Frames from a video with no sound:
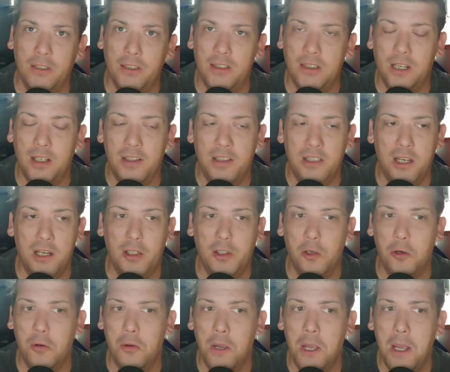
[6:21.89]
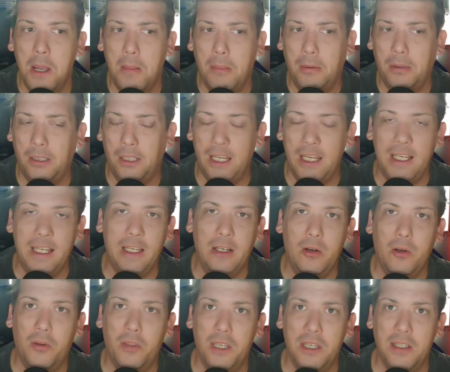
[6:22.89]
Santiago planning
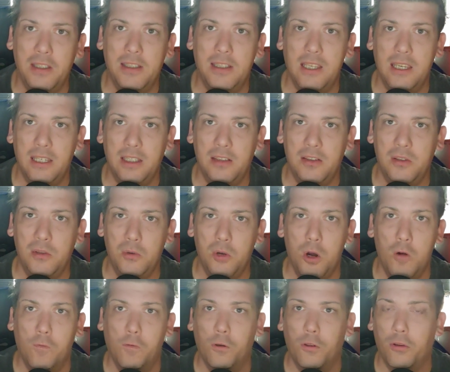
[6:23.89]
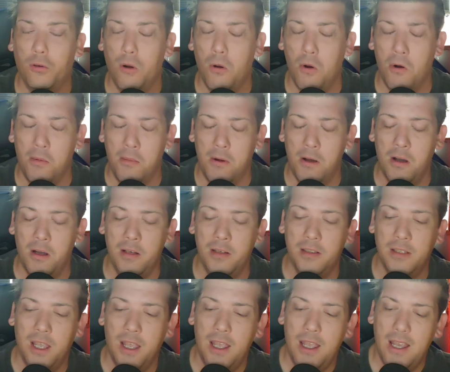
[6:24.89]
all these things to overthrow Armand.
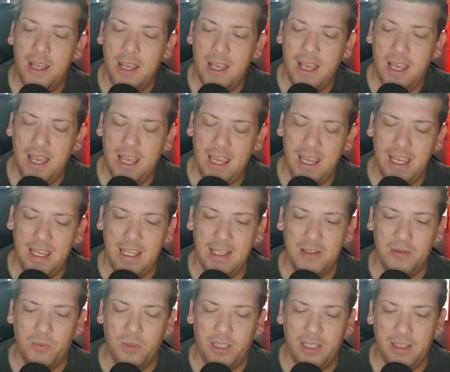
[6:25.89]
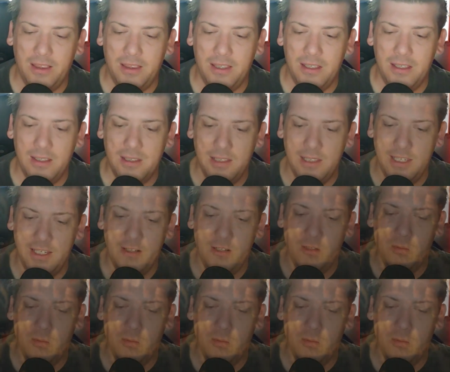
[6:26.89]
And we get this dinner